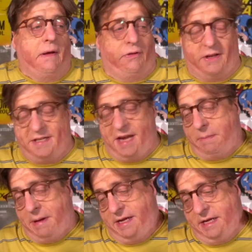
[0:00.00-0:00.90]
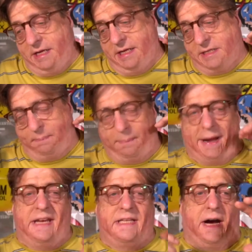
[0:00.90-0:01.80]
So The Sandman is
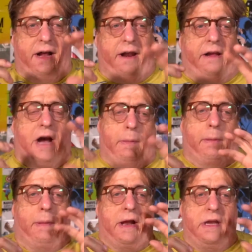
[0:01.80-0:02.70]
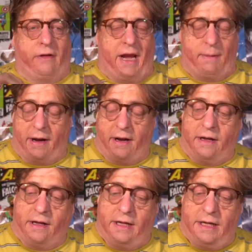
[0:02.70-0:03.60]
based on a comic by Neil Gaiman.
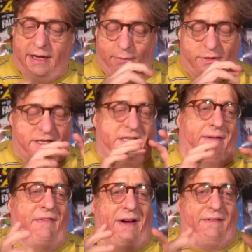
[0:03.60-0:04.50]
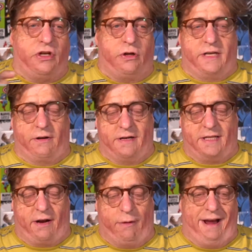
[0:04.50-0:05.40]
It was a 75-issue series
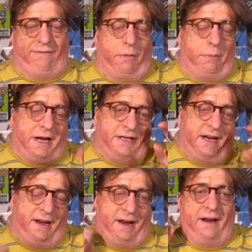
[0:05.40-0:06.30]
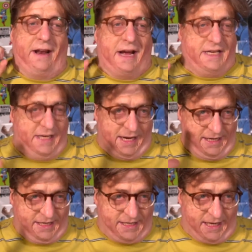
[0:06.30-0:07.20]
that ran from 1989 to
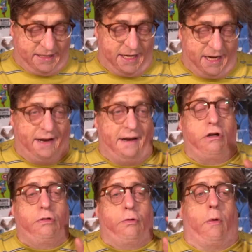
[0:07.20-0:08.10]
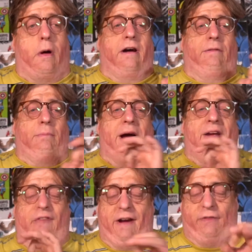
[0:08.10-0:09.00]
1996, and it is one of my
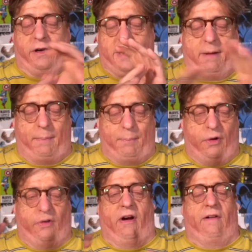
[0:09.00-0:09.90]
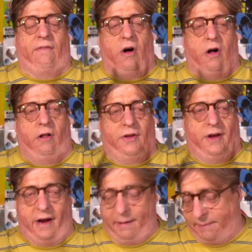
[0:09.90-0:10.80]
favorite comic books of all
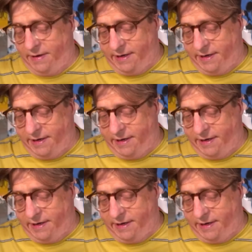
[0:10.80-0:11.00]
time.